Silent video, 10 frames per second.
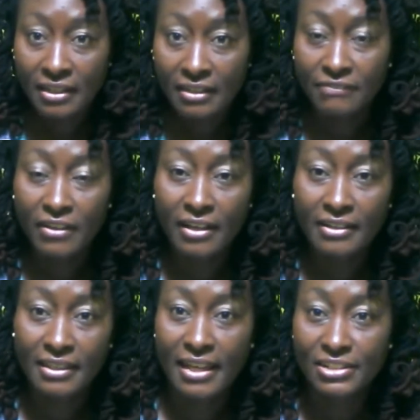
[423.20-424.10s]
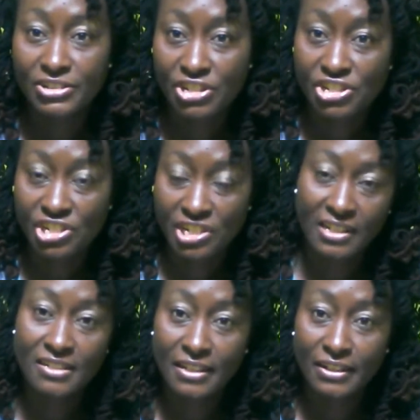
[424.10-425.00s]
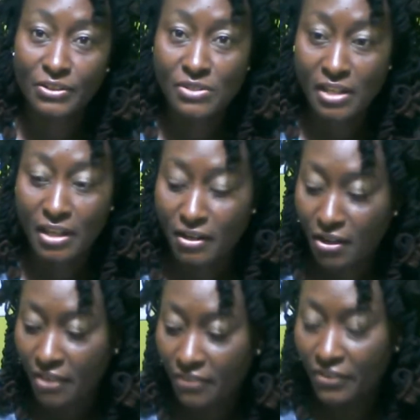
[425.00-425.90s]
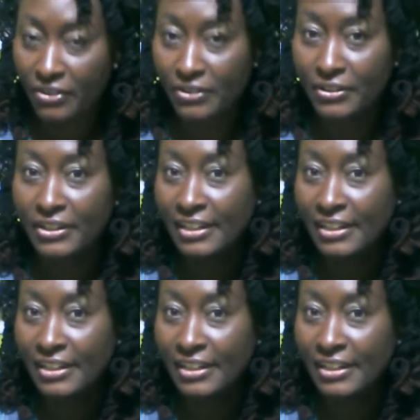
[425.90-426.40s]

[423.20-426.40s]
If not, then I'll just change and use another.